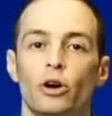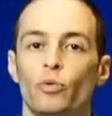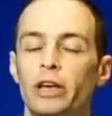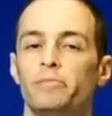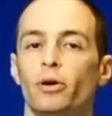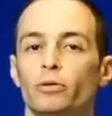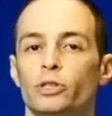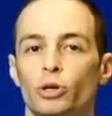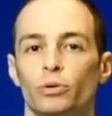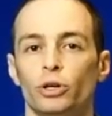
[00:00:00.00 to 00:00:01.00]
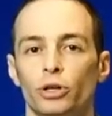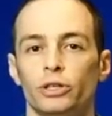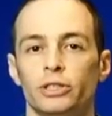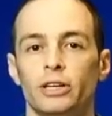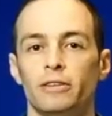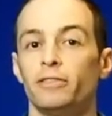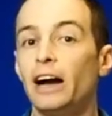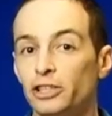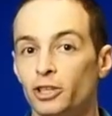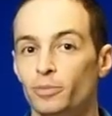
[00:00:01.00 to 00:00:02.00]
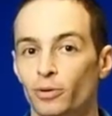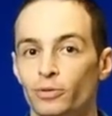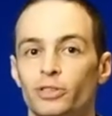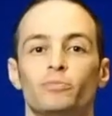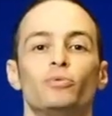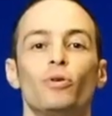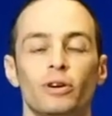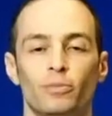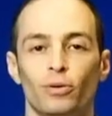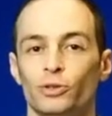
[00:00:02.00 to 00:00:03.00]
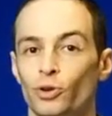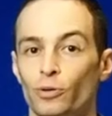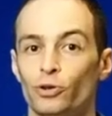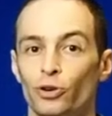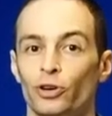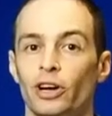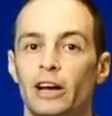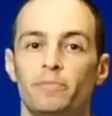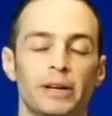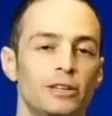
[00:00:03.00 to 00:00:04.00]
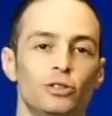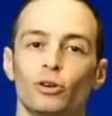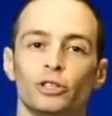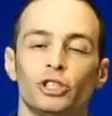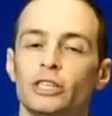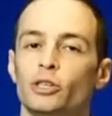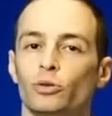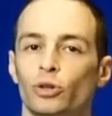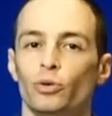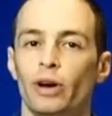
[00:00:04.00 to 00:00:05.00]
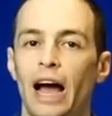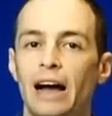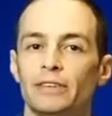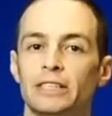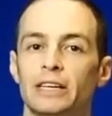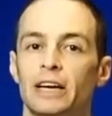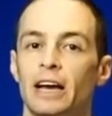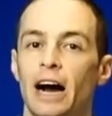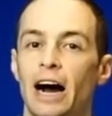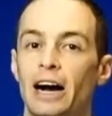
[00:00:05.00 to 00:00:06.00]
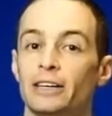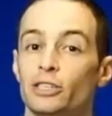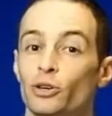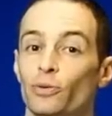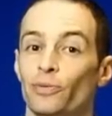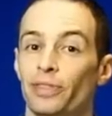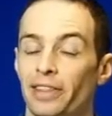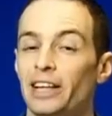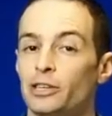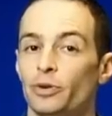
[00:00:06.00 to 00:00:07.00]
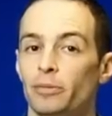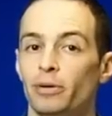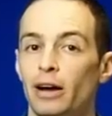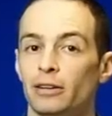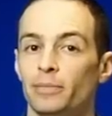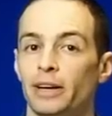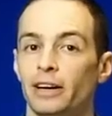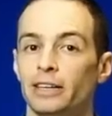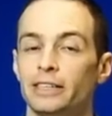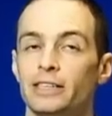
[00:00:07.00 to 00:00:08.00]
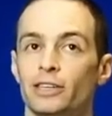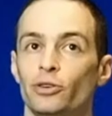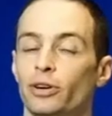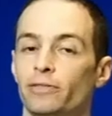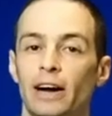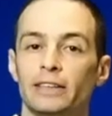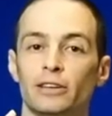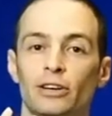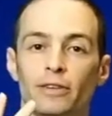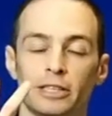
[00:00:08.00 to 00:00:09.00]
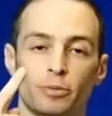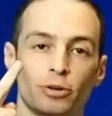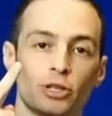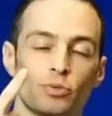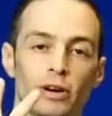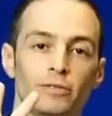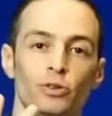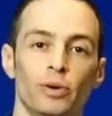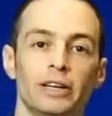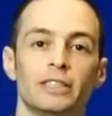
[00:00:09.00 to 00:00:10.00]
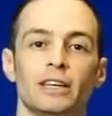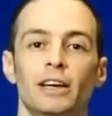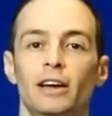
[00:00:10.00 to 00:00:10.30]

Weak bones don't hurt. Fractured bones, broken bones, those hurt, but you just don't know you have it. And that's a real problem, because you can find out you have osteoporosis one of two ways.